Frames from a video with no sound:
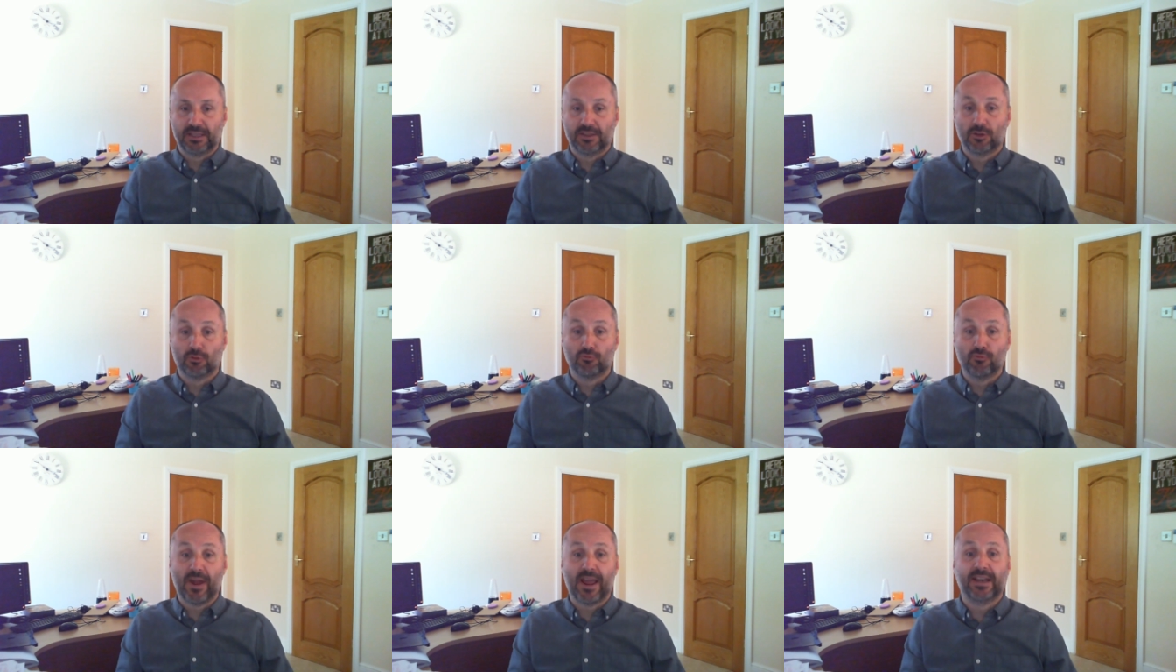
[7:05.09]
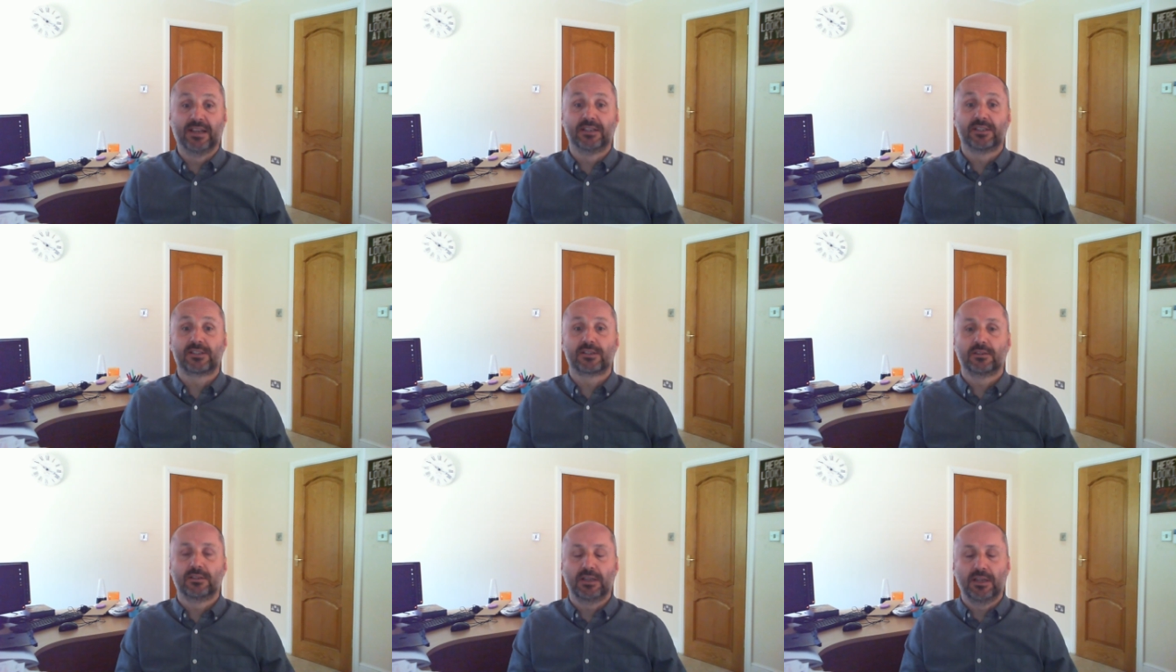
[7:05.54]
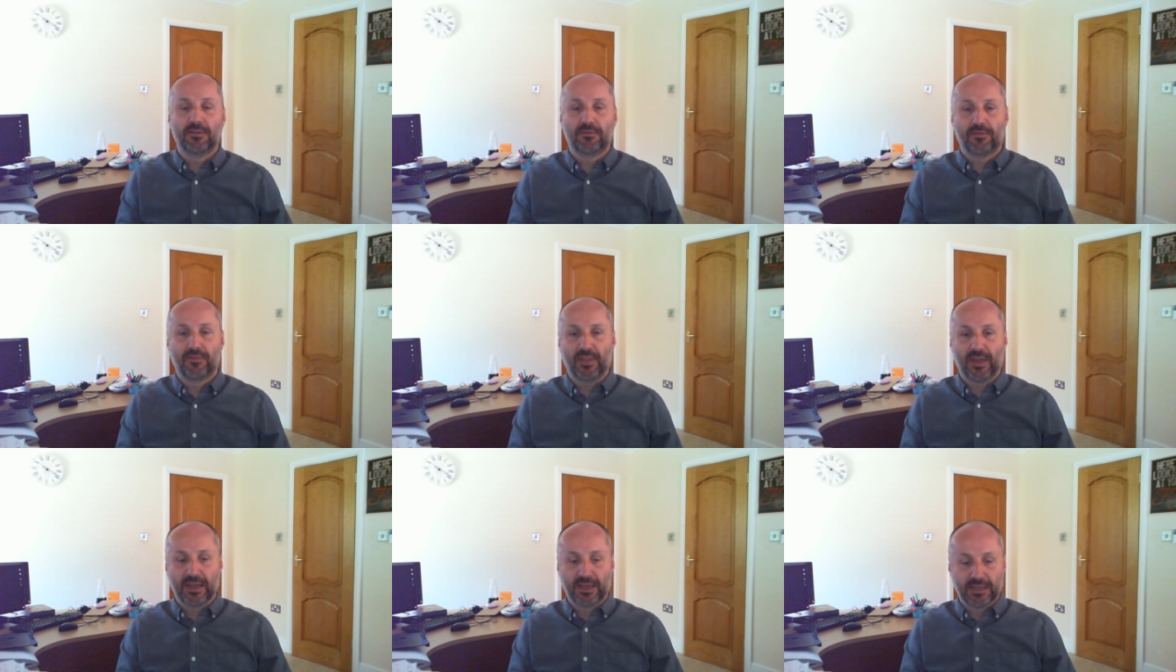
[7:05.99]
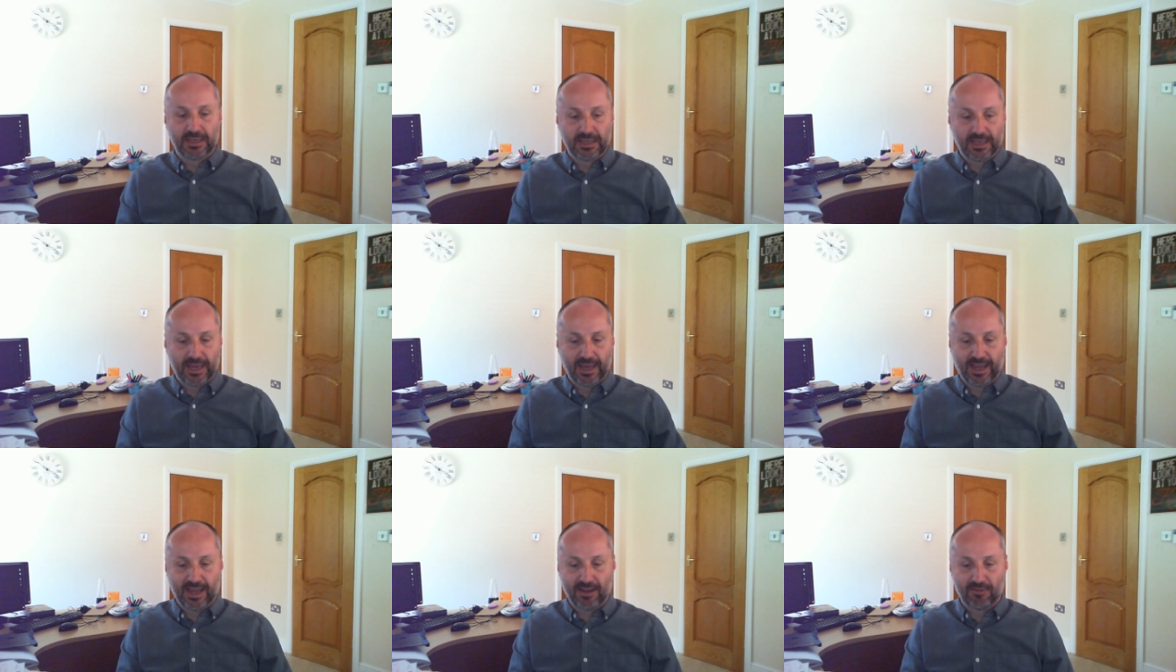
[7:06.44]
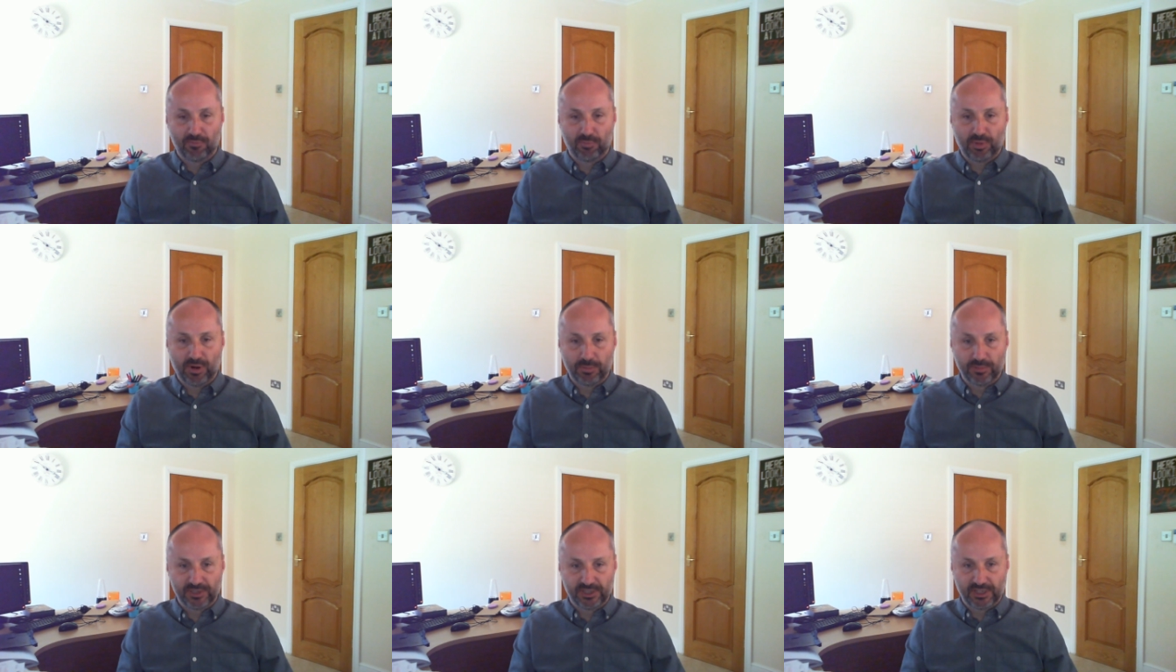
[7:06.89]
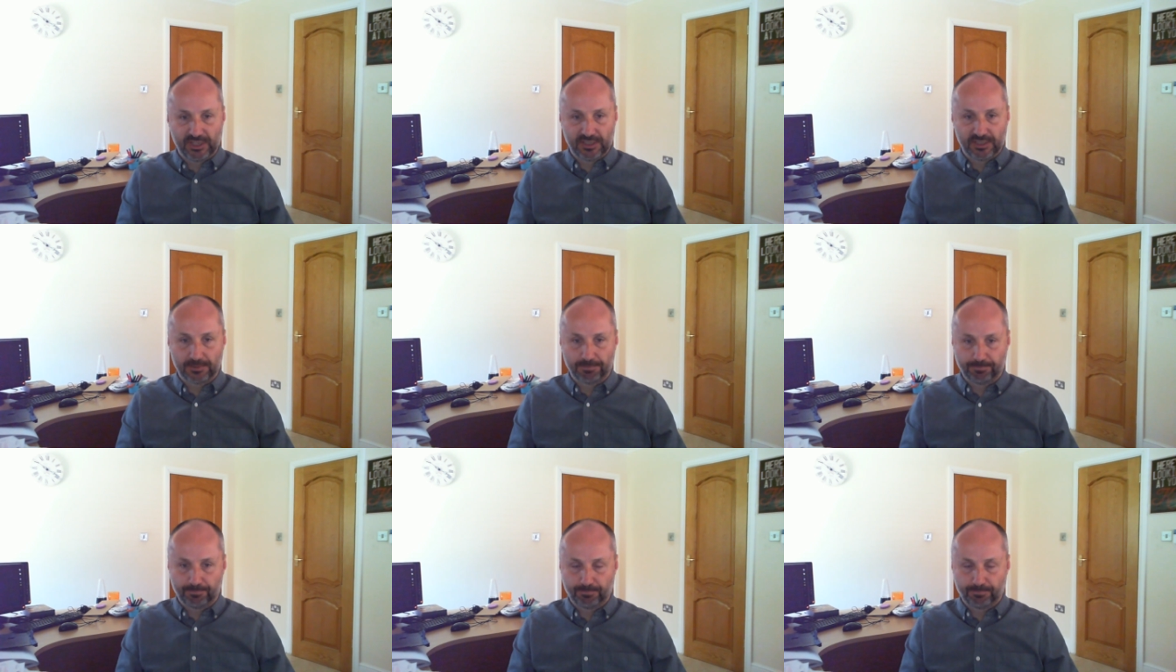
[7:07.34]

the rent if they have premises